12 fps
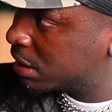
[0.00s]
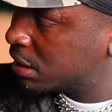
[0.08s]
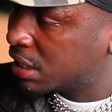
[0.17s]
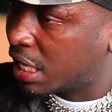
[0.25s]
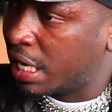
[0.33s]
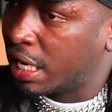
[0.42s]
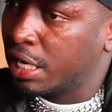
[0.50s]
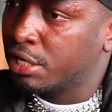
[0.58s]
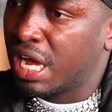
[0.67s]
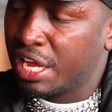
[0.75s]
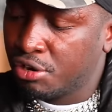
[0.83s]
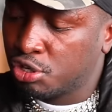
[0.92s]
I
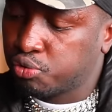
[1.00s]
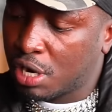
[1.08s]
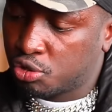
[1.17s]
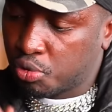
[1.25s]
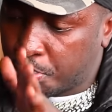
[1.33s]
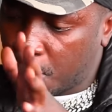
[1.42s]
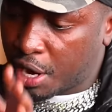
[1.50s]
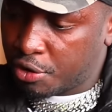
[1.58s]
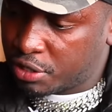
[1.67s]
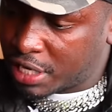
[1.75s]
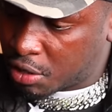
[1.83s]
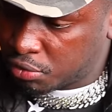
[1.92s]
don't want to power you
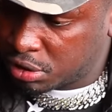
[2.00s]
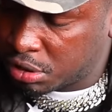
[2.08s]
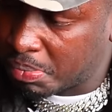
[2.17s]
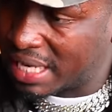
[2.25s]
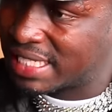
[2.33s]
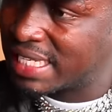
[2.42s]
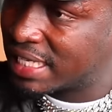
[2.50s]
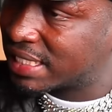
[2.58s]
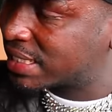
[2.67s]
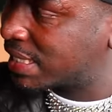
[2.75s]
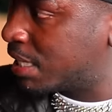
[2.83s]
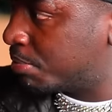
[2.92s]
down, but
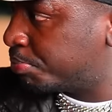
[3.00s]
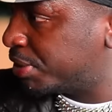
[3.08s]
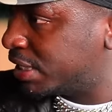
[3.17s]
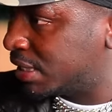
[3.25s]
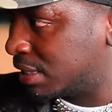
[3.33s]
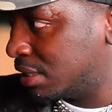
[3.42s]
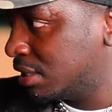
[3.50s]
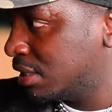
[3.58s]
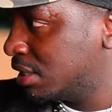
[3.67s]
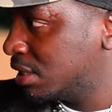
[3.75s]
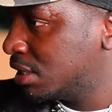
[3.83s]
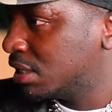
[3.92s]
next time, please,
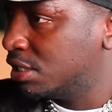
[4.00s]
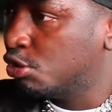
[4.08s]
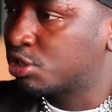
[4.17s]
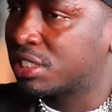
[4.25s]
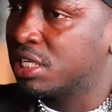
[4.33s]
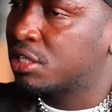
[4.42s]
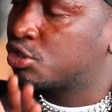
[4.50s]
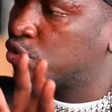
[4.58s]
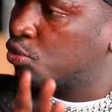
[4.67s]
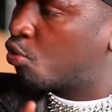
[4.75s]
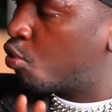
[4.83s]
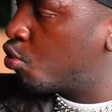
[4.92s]
Havana. You stick
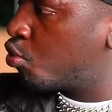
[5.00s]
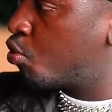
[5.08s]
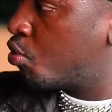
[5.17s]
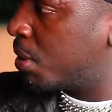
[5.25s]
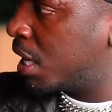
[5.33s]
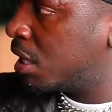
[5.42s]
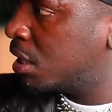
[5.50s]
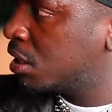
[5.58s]
to Kuhuru Guma.